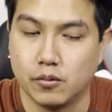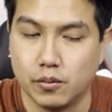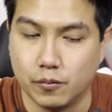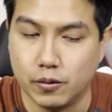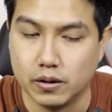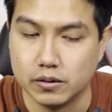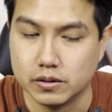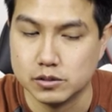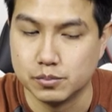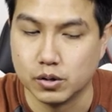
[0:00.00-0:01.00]
well,
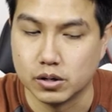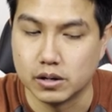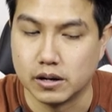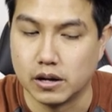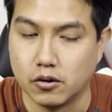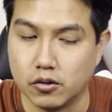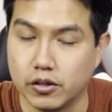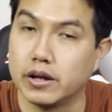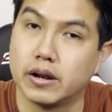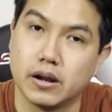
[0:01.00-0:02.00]
this port cannot go
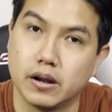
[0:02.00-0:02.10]
there.